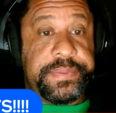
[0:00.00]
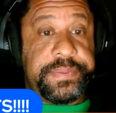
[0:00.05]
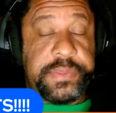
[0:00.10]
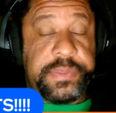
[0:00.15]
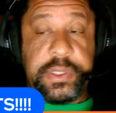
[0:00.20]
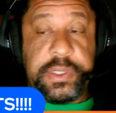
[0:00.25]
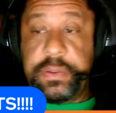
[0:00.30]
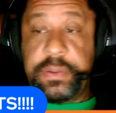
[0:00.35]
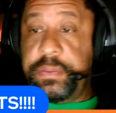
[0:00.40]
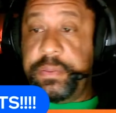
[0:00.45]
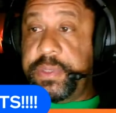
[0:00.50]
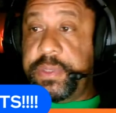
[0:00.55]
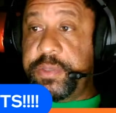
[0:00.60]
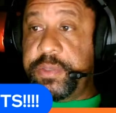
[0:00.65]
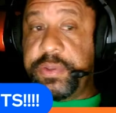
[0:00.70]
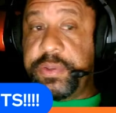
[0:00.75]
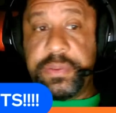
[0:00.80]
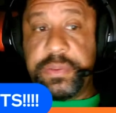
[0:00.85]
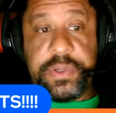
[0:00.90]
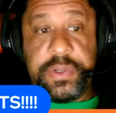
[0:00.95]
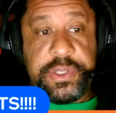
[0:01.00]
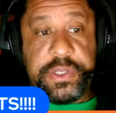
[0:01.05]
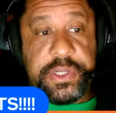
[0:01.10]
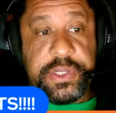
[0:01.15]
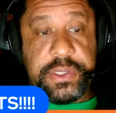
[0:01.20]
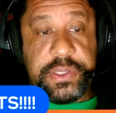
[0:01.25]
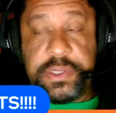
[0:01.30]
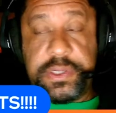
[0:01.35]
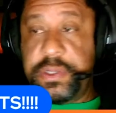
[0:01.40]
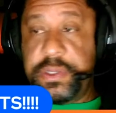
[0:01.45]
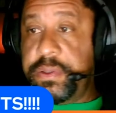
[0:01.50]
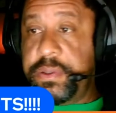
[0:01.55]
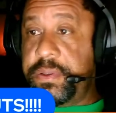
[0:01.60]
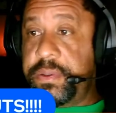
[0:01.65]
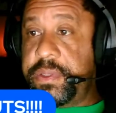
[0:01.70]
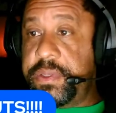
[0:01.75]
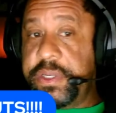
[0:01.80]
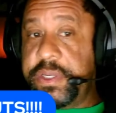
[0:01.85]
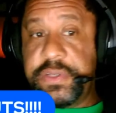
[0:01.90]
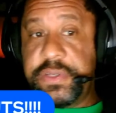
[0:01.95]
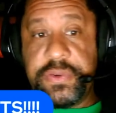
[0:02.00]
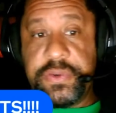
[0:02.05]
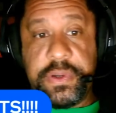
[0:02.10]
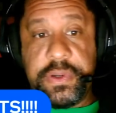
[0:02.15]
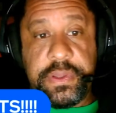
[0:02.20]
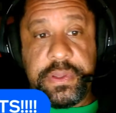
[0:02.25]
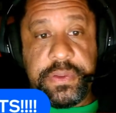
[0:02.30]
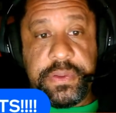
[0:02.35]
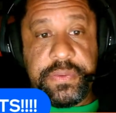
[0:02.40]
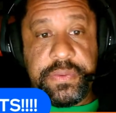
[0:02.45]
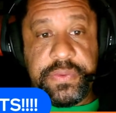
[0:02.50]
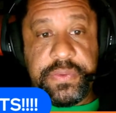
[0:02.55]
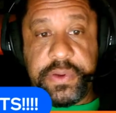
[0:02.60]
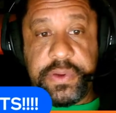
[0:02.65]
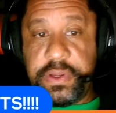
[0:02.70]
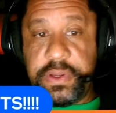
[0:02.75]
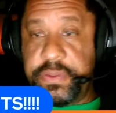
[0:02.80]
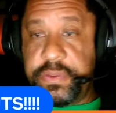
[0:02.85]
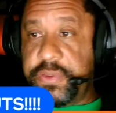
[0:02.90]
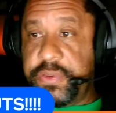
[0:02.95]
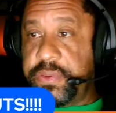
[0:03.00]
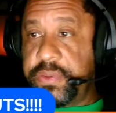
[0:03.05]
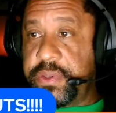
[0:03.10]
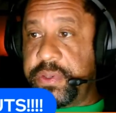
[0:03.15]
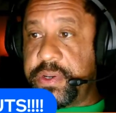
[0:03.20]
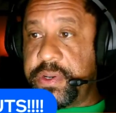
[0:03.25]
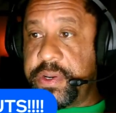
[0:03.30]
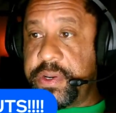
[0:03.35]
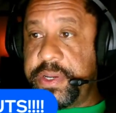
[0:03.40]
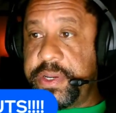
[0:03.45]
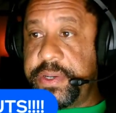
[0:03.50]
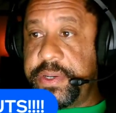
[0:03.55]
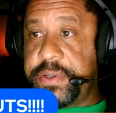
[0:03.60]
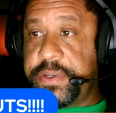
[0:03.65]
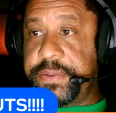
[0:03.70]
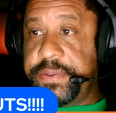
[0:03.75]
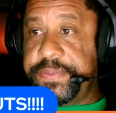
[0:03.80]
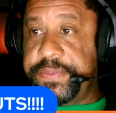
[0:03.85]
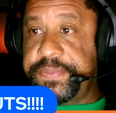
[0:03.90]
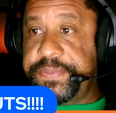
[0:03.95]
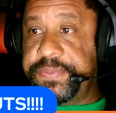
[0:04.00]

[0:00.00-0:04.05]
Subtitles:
So that's pretty much it. So thanks for all of you that are here.